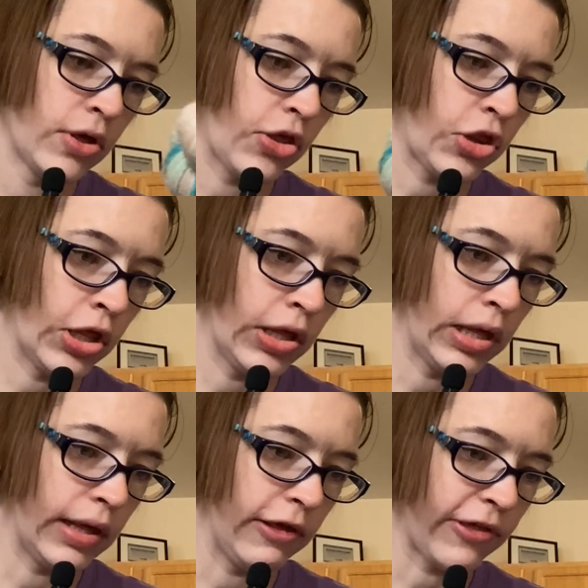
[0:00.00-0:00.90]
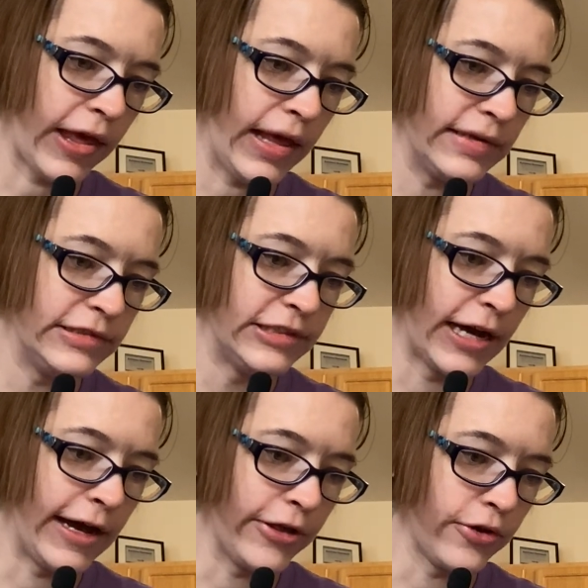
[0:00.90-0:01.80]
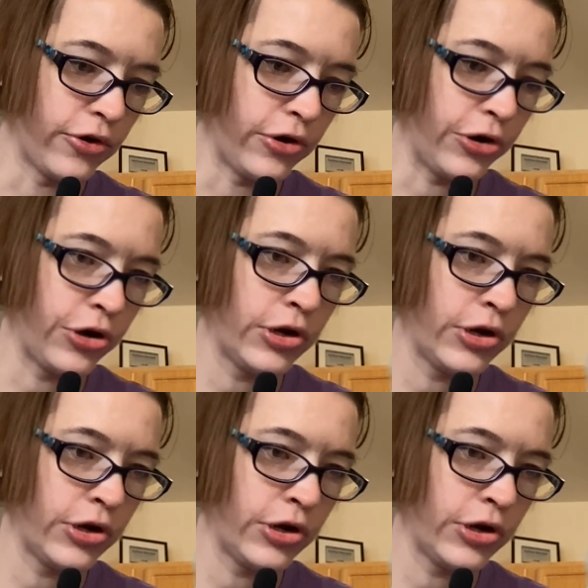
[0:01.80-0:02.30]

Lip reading: she is a dyer